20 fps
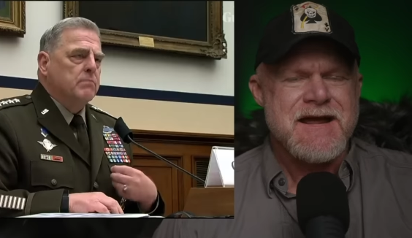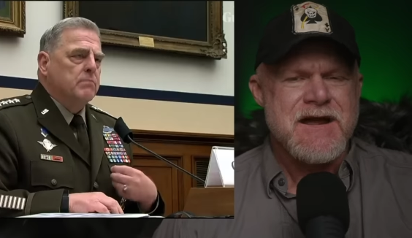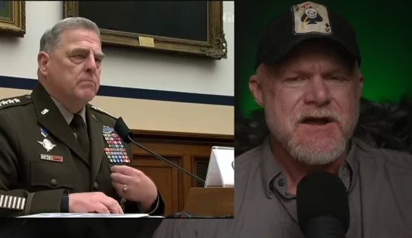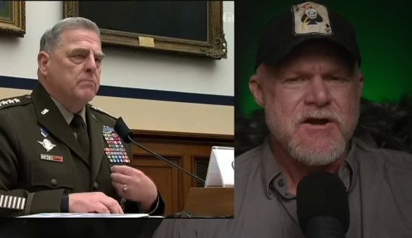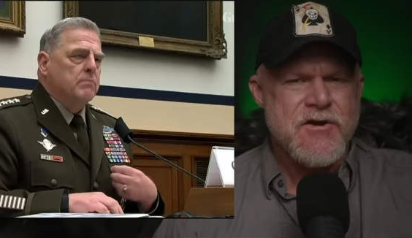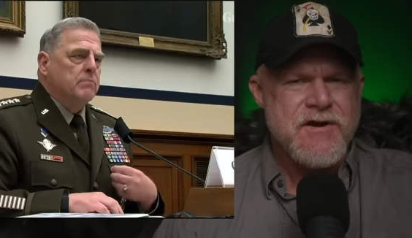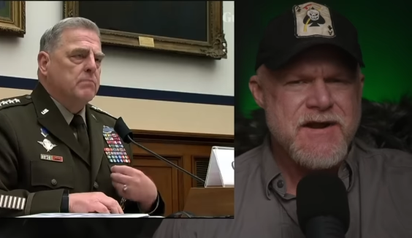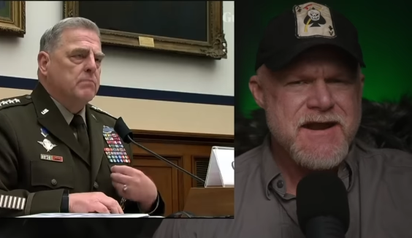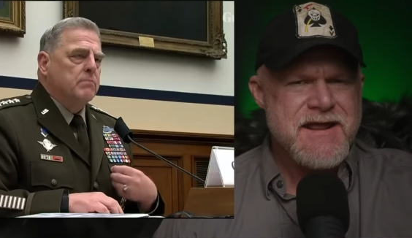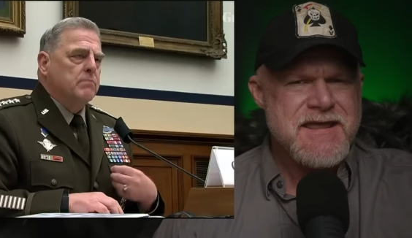
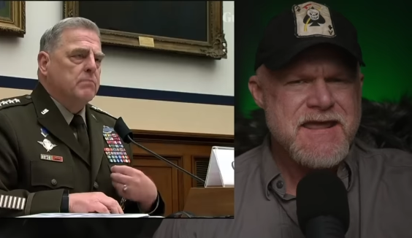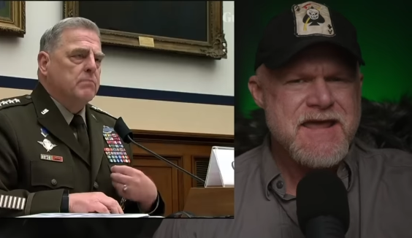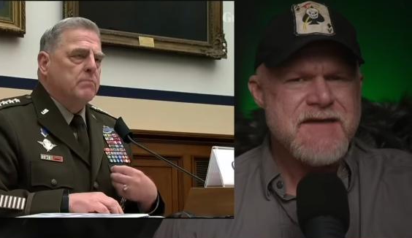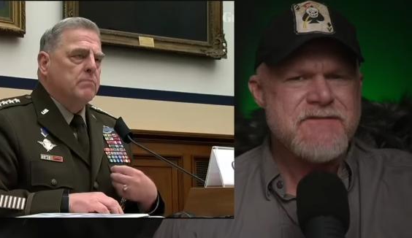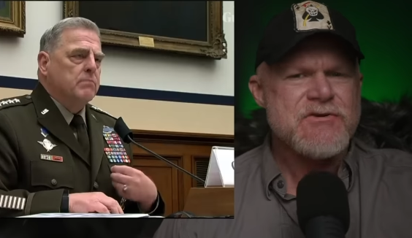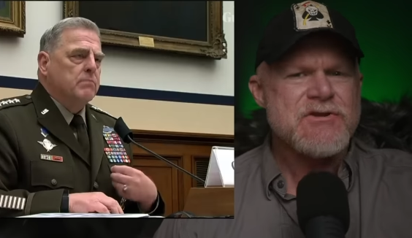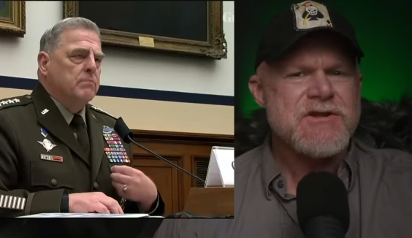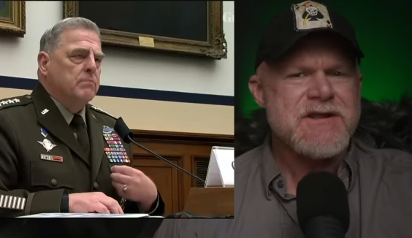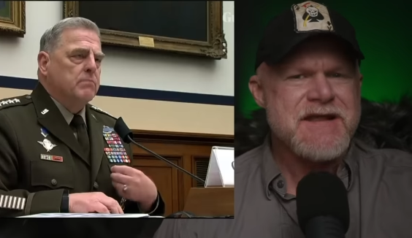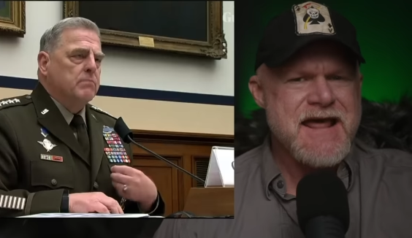Speaker 1: All right, I gave
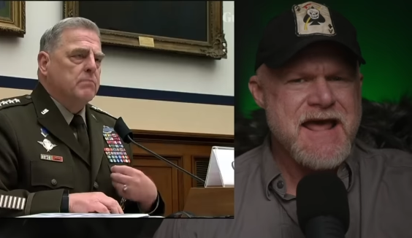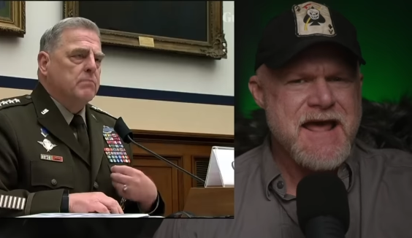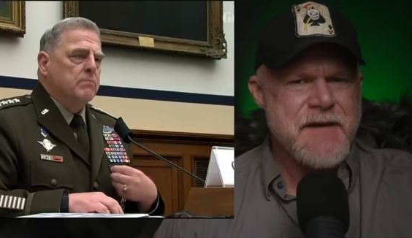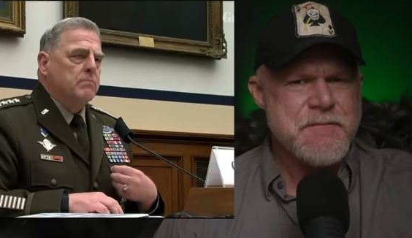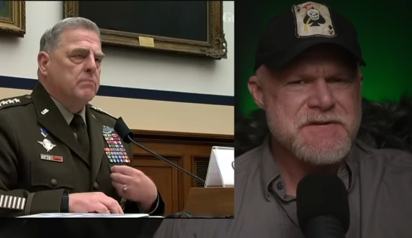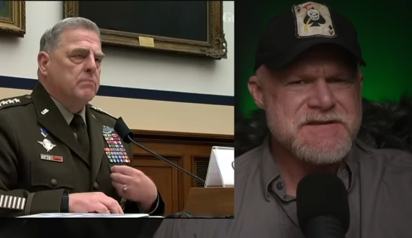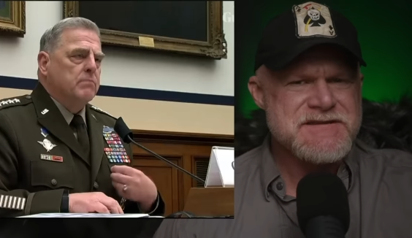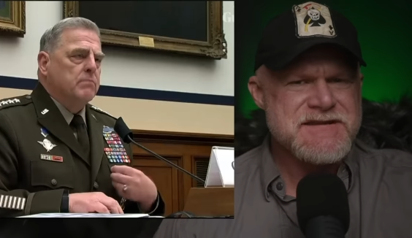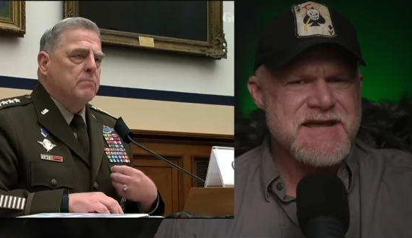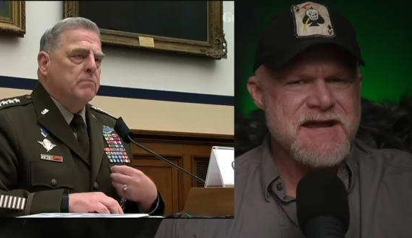you a little
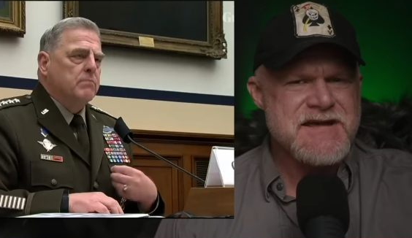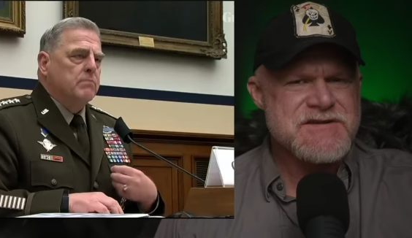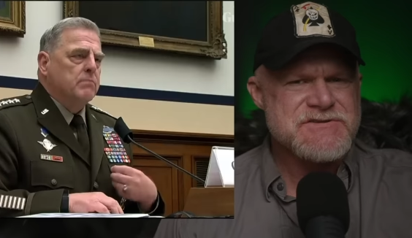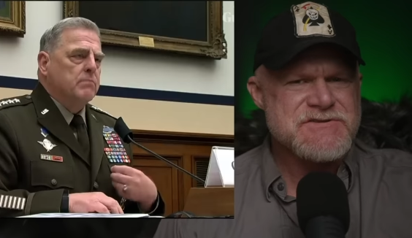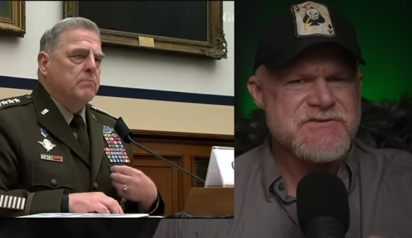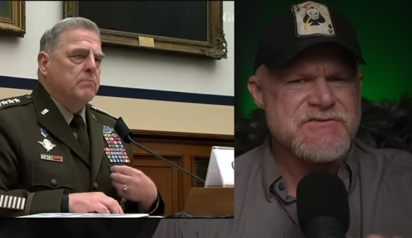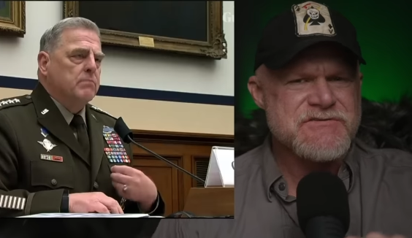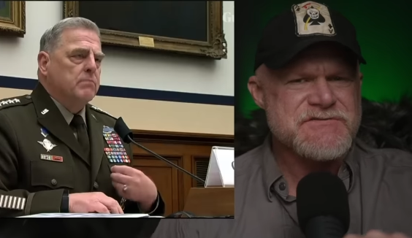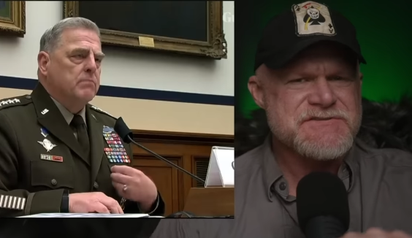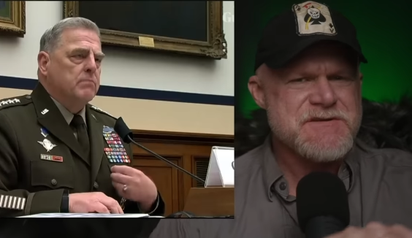
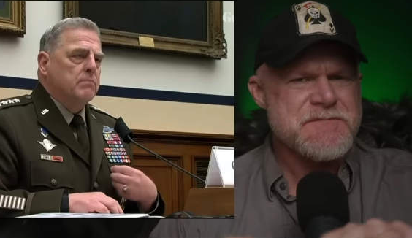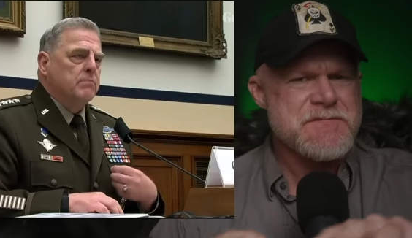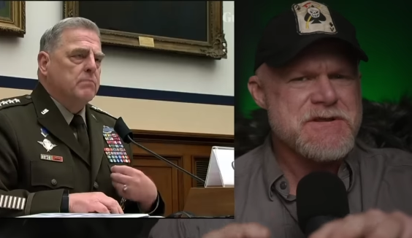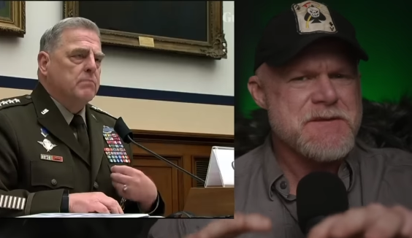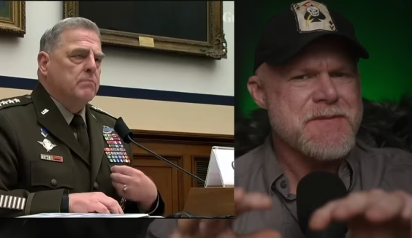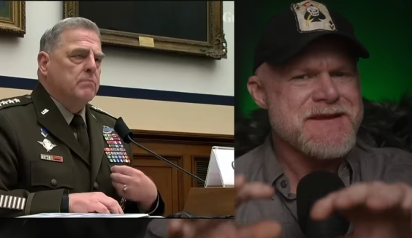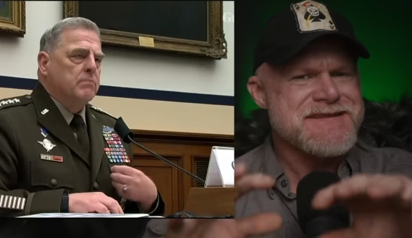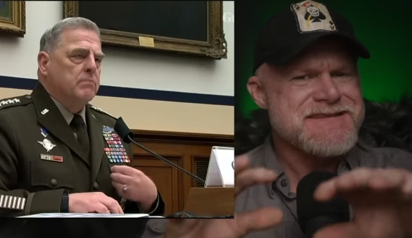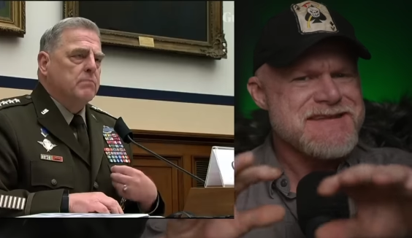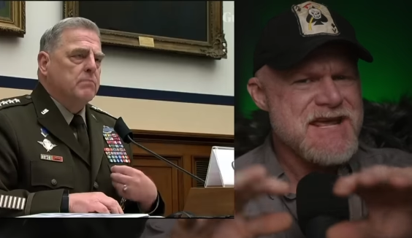appetizer of some of the
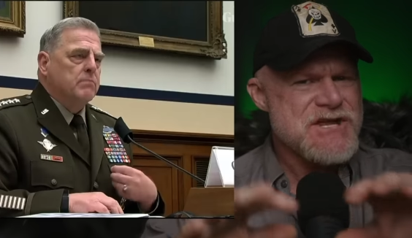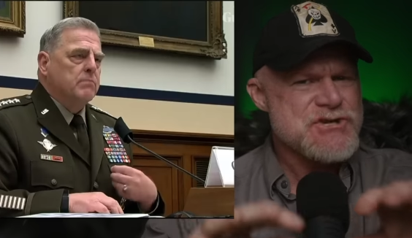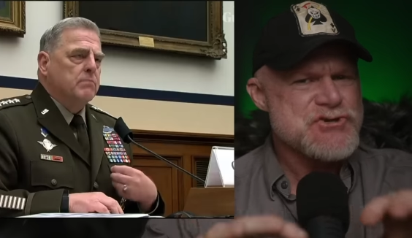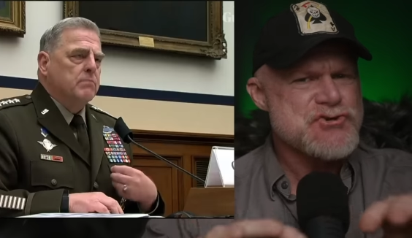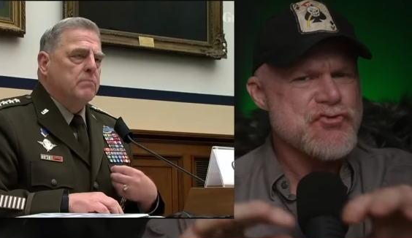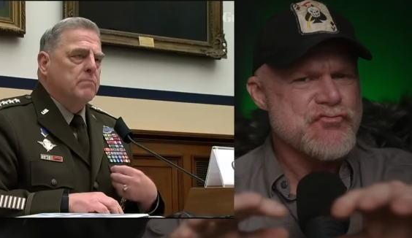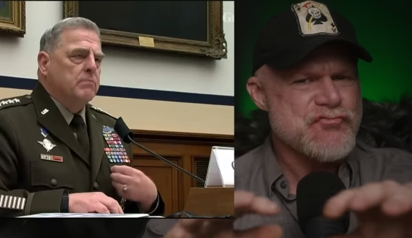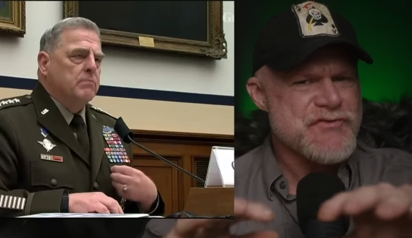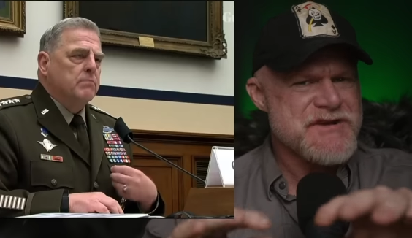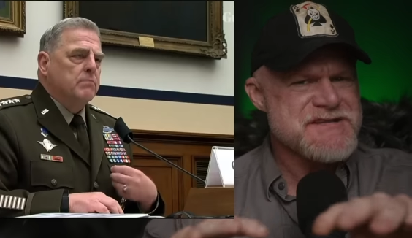
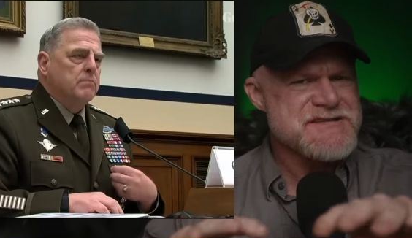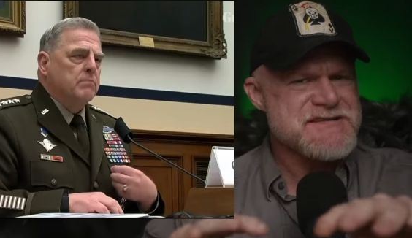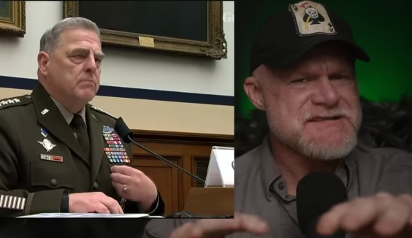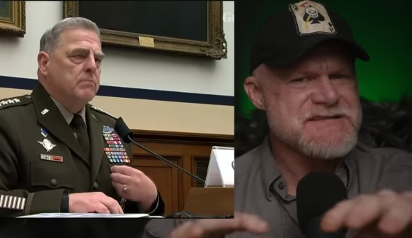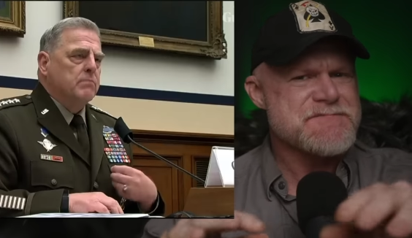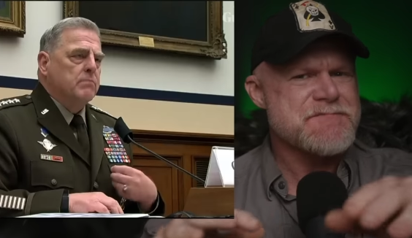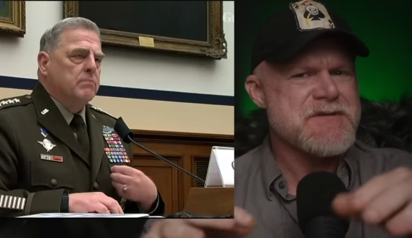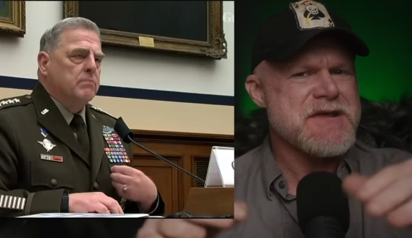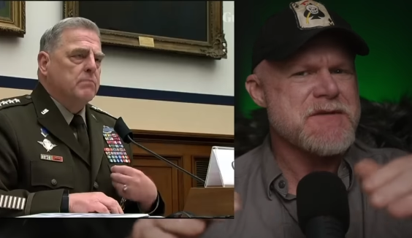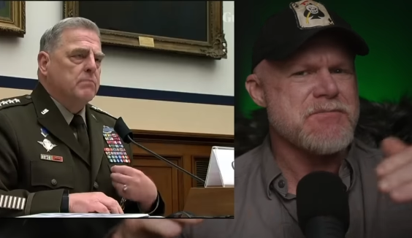potential
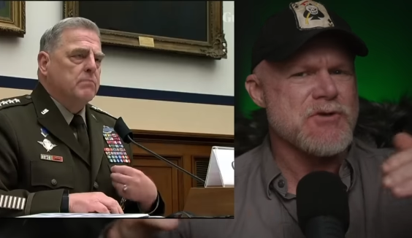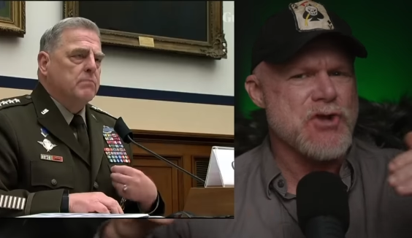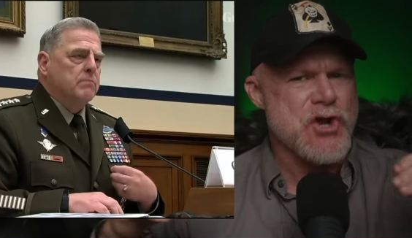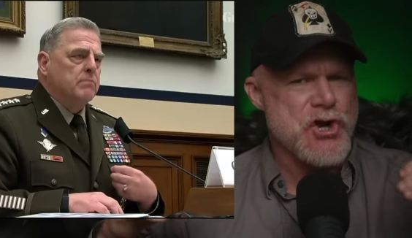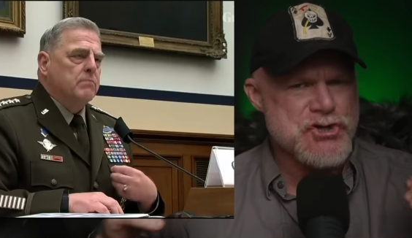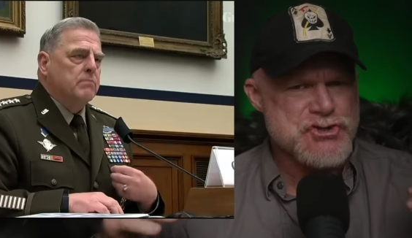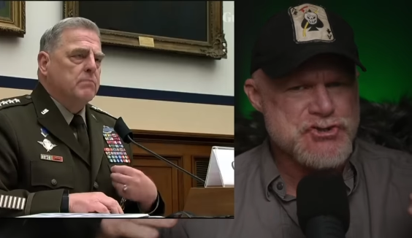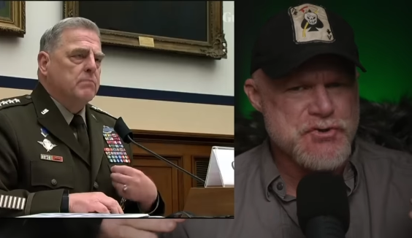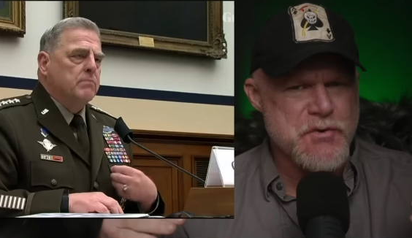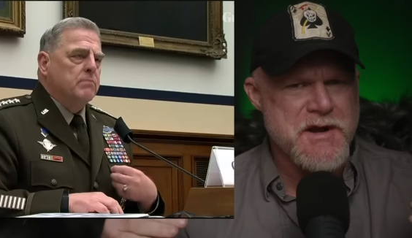reasons people
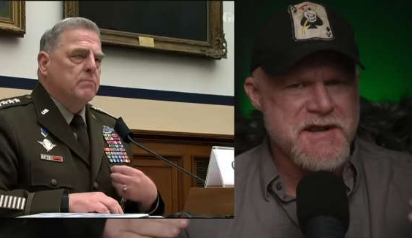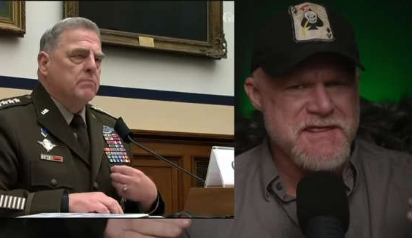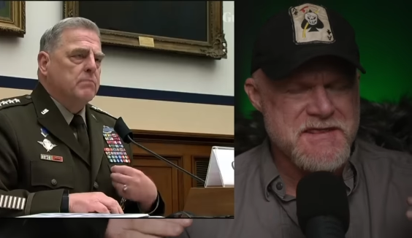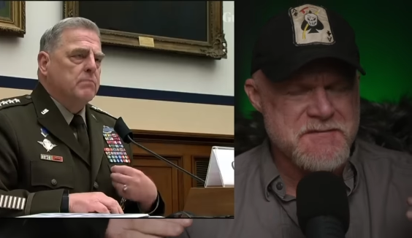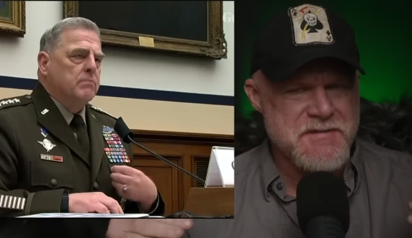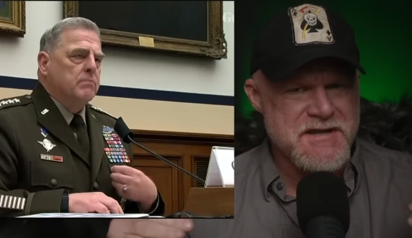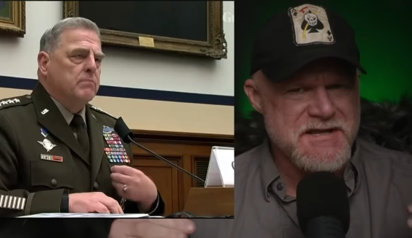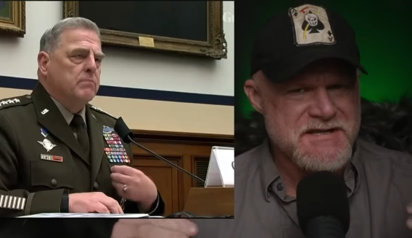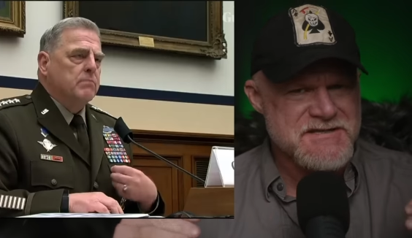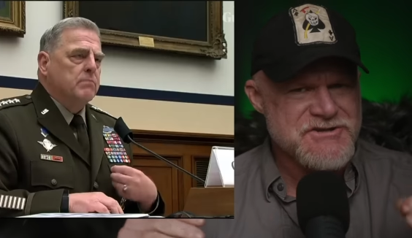aren't joining the
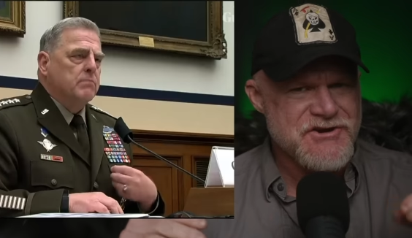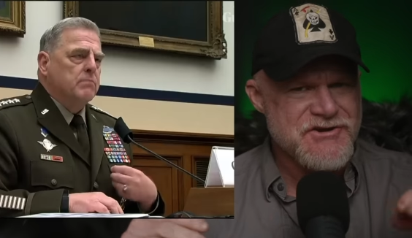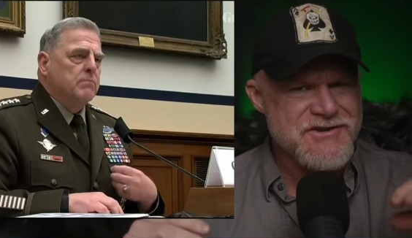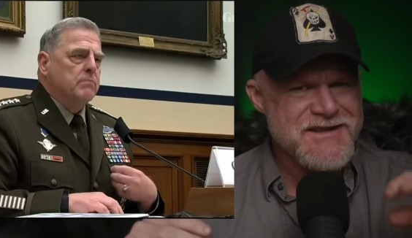military.